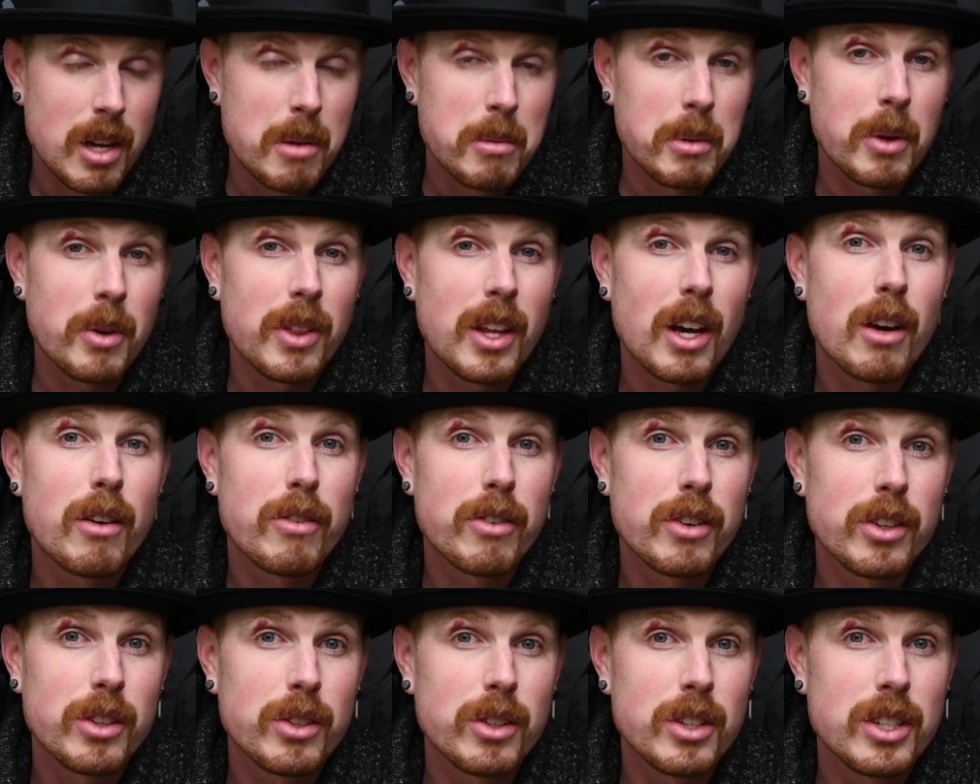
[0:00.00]
But without
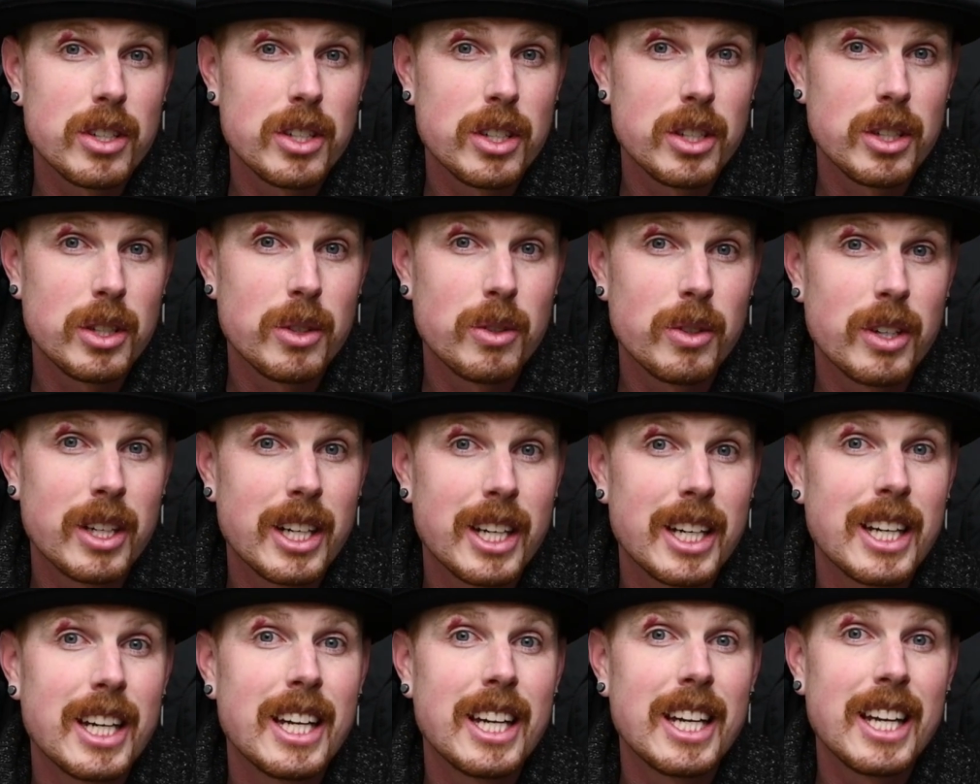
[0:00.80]
further ado,
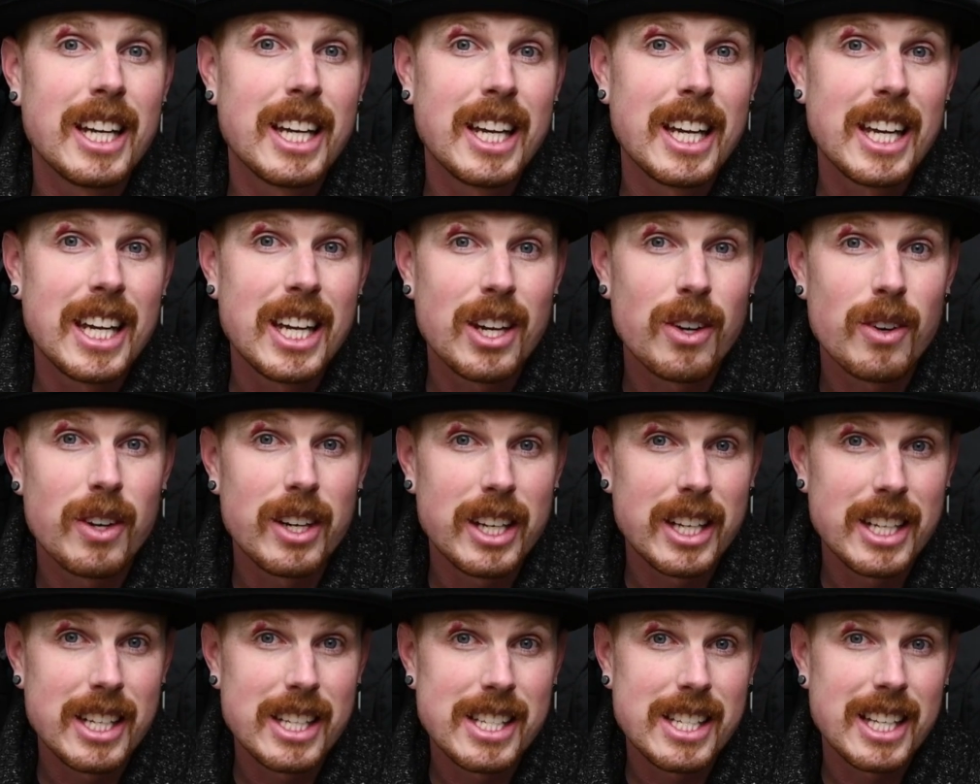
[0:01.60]
here it
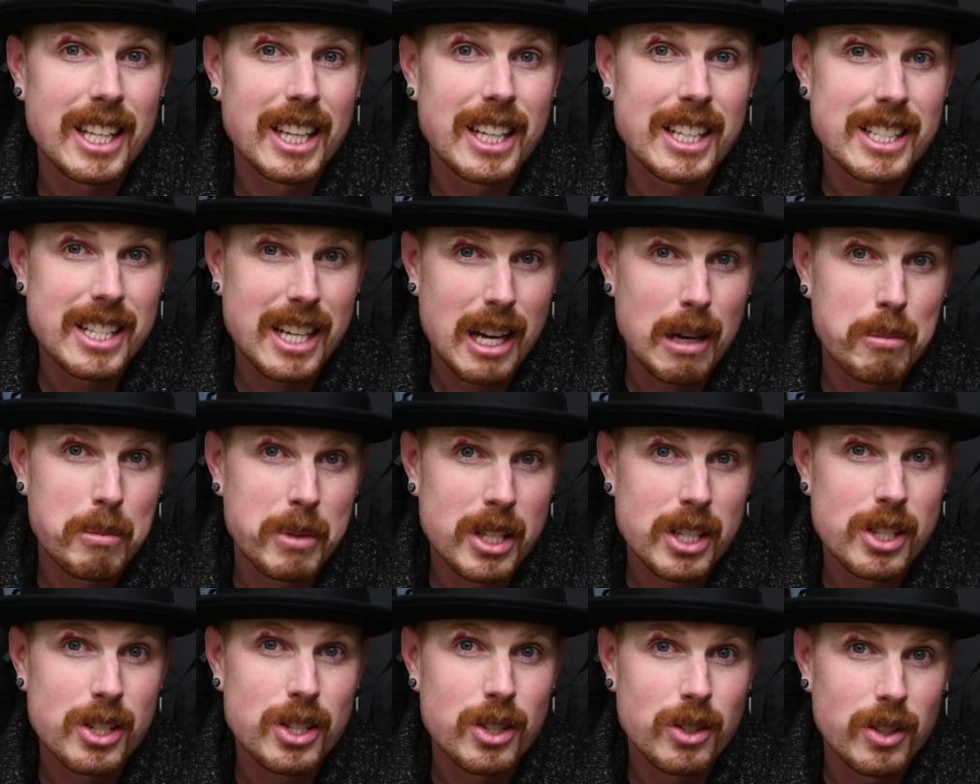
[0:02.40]
is. Let's hop in
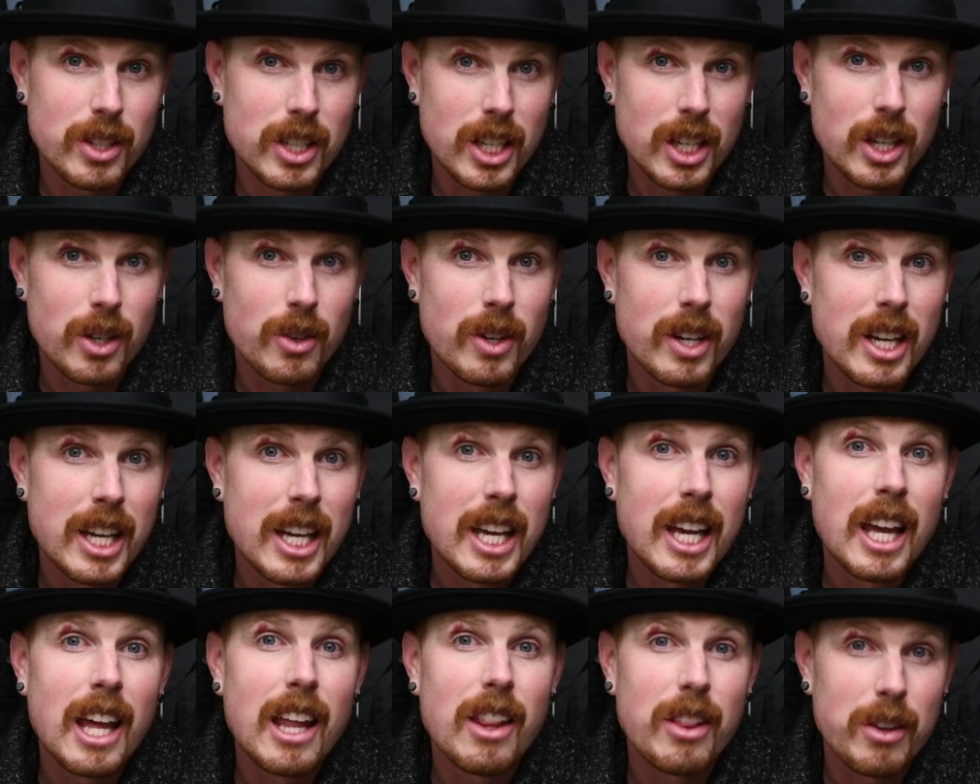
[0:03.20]
the studio
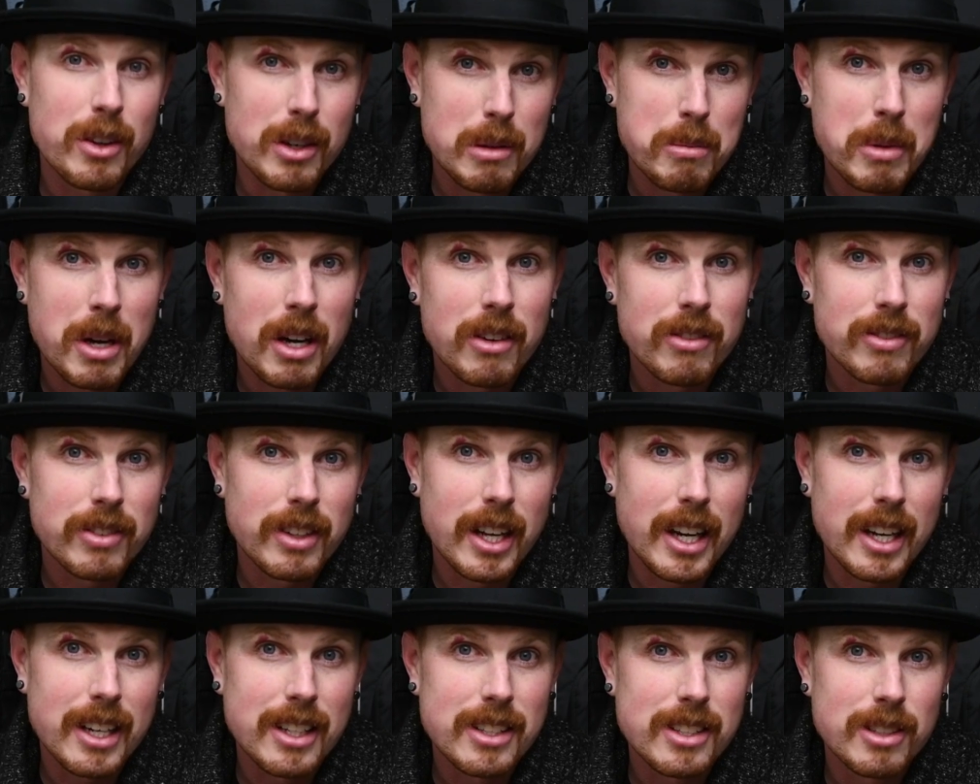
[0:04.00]
and learn about
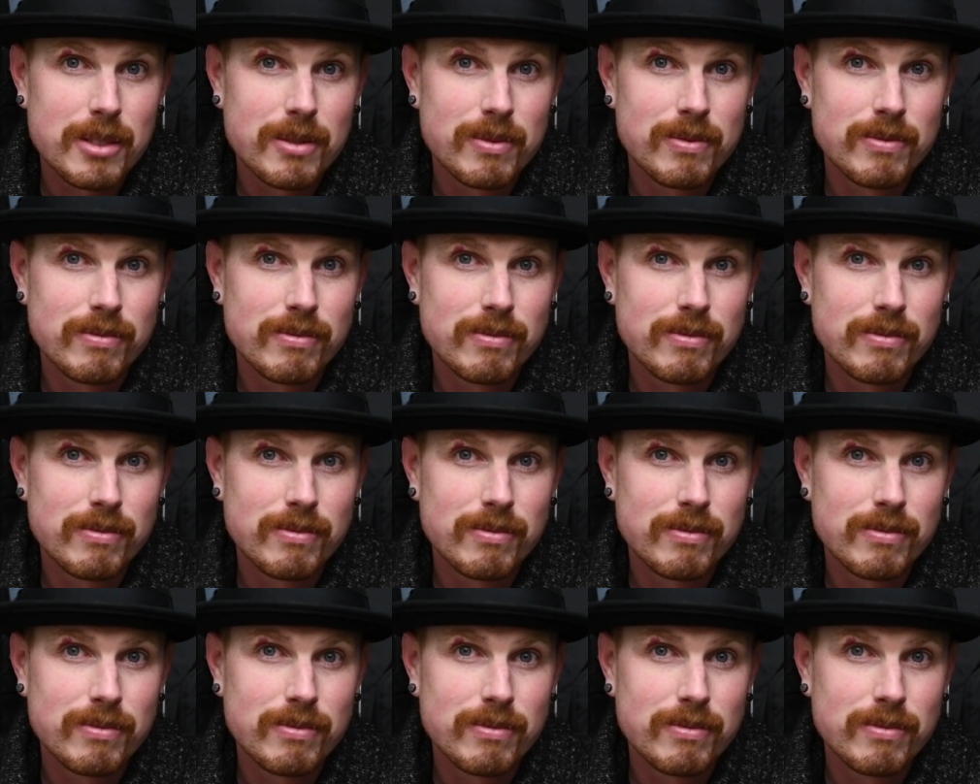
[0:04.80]
flags.